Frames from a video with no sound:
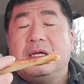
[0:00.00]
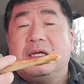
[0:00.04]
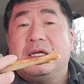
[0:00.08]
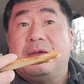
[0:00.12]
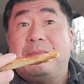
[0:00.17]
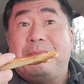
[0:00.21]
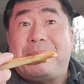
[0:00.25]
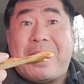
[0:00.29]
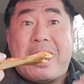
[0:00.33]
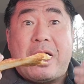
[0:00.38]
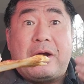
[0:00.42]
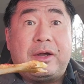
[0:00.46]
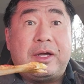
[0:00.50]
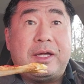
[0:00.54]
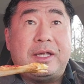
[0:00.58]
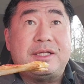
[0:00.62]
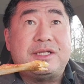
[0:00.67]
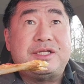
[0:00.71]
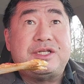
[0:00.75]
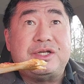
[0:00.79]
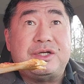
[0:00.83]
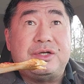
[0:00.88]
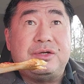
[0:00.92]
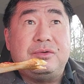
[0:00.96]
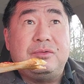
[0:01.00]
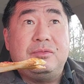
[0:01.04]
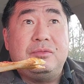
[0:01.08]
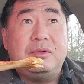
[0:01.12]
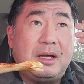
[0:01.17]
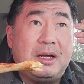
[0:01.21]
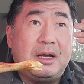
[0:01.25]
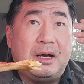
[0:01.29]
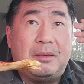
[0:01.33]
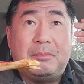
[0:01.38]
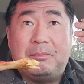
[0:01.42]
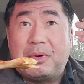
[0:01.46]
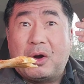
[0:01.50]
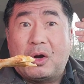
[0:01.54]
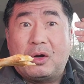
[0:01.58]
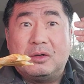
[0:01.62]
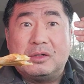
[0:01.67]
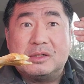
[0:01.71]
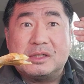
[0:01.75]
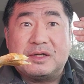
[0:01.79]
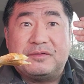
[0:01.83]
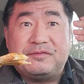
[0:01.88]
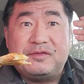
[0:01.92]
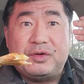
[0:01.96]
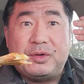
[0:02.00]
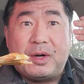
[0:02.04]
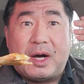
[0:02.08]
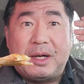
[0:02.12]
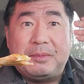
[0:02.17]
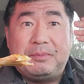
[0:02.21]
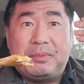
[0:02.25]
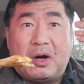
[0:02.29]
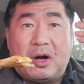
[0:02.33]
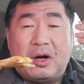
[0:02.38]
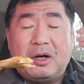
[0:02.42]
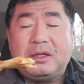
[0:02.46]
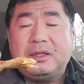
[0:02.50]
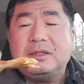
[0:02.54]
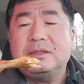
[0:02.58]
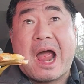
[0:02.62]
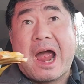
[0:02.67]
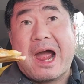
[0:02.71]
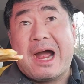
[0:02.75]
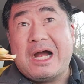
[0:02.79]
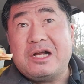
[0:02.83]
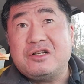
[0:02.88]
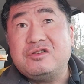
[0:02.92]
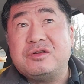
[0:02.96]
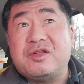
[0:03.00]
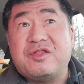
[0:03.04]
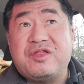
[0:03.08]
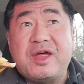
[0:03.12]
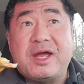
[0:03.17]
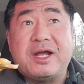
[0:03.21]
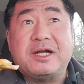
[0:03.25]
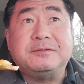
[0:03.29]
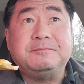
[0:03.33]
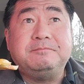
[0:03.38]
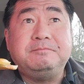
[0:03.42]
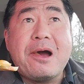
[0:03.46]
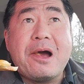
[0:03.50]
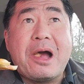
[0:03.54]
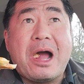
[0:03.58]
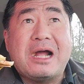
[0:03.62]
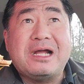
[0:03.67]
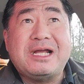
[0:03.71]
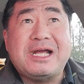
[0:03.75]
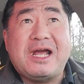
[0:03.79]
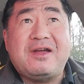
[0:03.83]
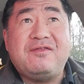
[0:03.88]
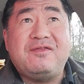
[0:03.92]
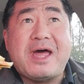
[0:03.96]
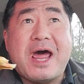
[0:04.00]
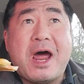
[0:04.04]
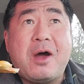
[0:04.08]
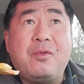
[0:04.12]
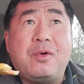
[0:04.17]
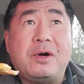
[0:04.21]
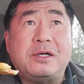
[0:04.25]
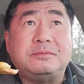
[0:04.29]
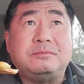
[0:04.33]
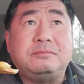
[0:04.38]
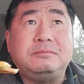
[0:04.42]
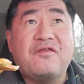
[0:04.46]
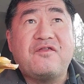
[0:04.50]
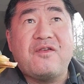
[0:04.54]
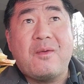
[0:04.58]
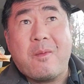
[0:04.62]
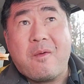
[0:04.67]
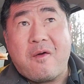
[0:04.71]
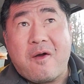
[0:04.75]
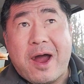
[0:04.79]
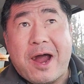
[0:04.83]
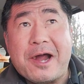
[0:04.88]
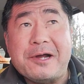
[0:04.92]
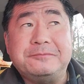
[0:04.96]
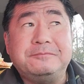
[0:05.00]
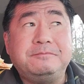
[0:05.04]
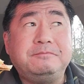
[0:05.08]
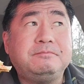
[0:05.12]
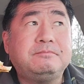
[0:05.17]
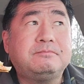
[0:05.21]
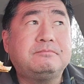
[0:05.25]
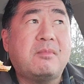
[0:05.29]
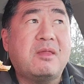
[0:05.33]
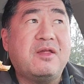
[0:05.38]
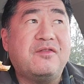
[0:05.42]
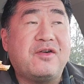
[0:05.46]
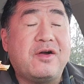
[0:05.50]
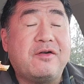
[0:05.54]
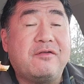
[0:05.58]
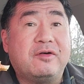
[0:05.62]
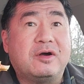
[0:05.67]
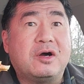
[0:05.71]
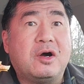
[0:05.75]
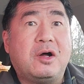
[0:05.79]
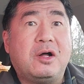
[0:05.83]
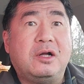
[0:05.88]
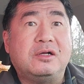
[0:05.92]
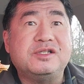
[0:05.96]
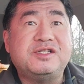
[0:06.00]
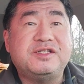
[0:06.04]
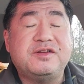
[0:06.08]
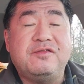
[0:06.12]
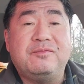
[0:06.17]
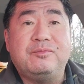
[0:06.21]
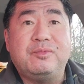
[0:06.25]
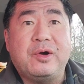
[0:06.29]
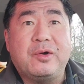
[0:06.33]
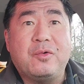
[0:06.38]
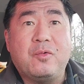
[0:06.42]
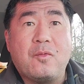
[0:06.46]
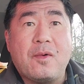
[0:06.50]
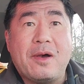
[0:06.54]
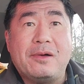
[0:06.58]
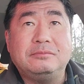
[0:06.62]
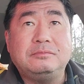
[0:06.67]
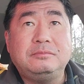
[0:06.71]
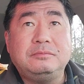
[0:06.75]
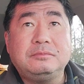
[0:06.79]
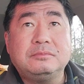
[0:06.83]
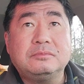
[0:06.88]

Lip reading: Comparing it to Umberto's of New Hyde Park, I actually think I gave that one, if I'm right, if I recall, 7.1.